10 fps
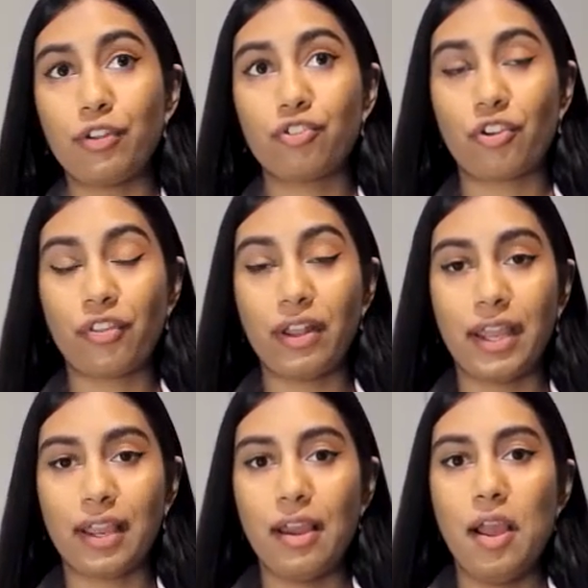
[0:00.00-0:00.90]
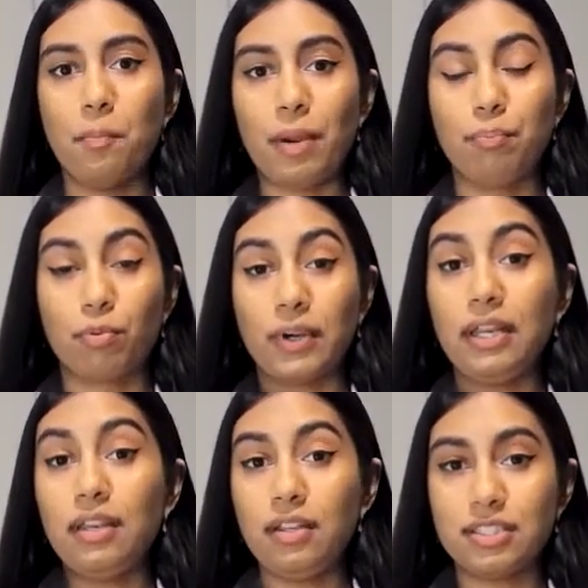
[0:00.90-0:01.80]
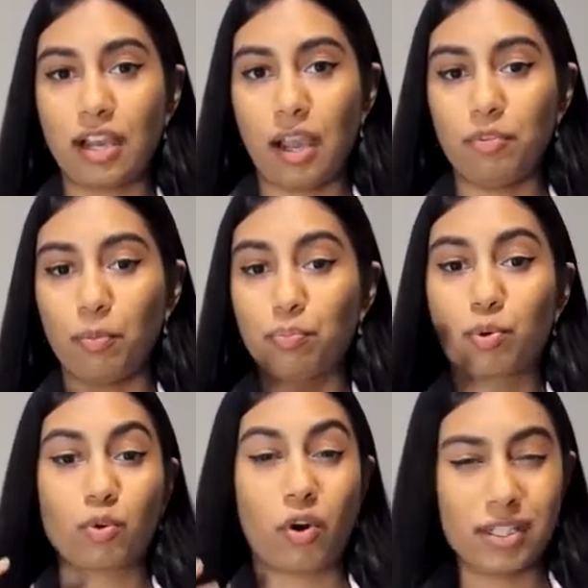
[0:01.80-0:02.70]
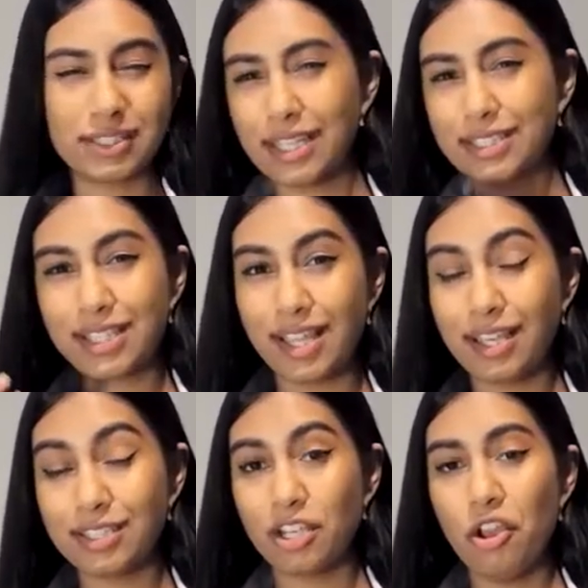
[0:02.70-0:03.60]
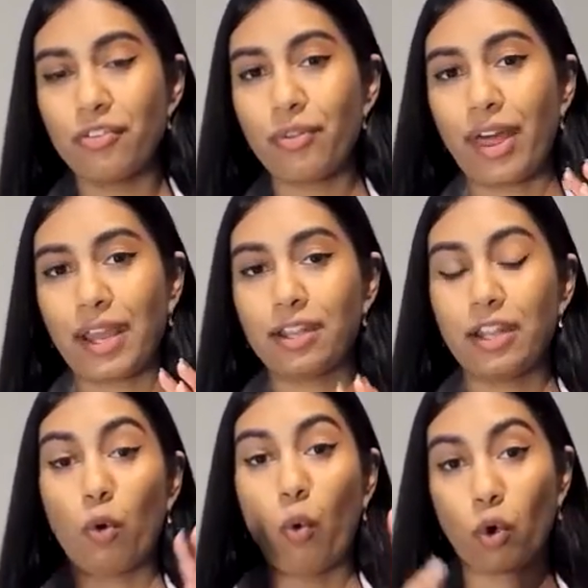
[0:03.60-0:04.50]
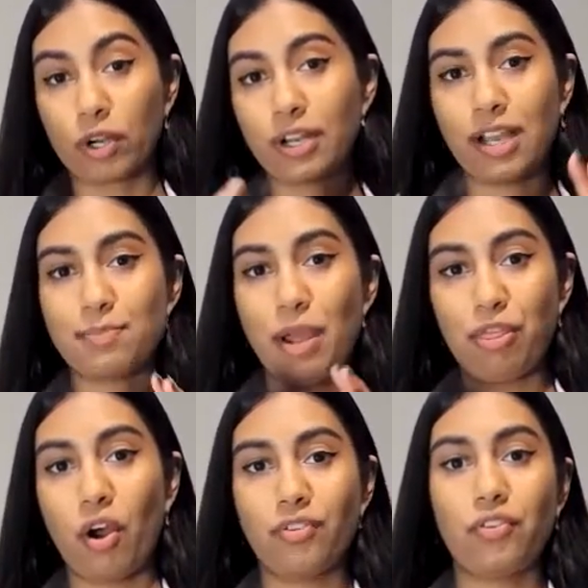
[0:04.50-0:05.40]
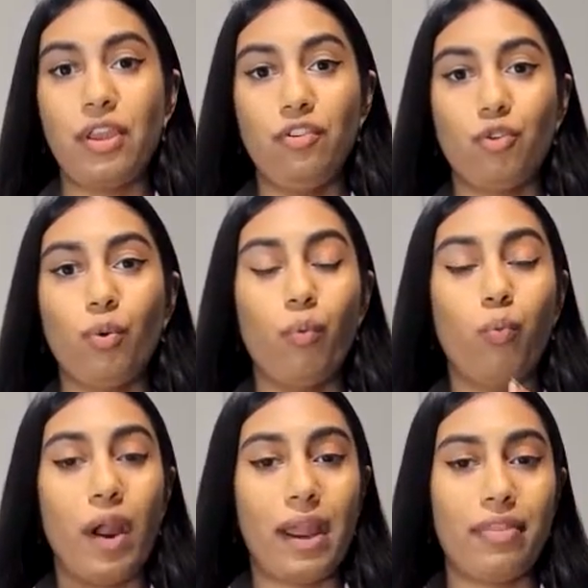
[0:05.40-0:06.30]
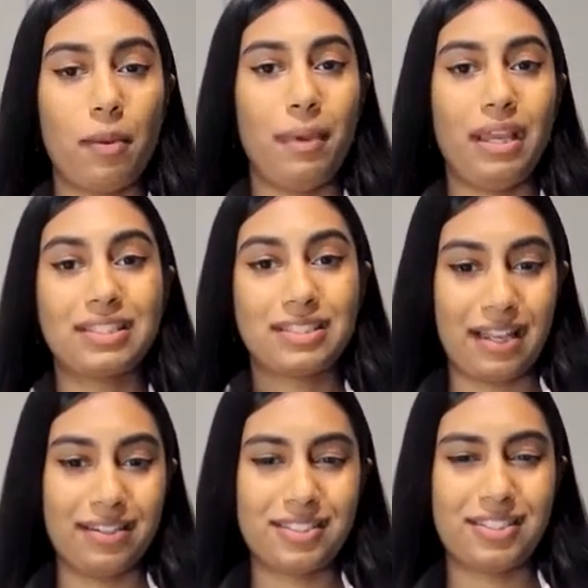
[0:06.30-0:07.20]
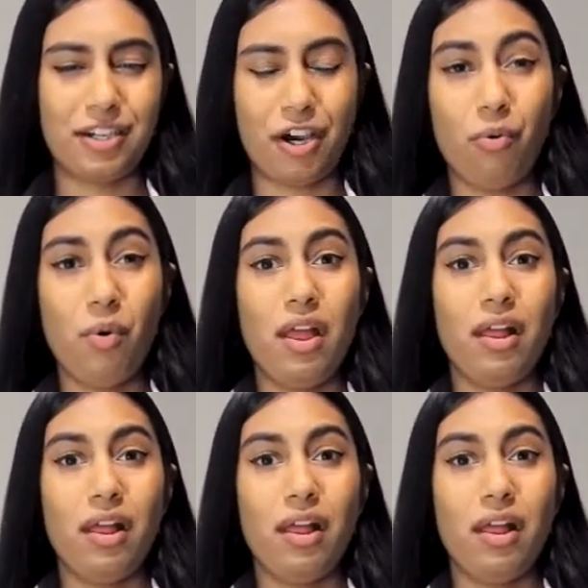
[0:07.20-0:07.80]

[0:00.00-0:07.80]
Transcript: it's just that my brain needs time to process things so that I can organize my thoughts into a way that makes sense, you know?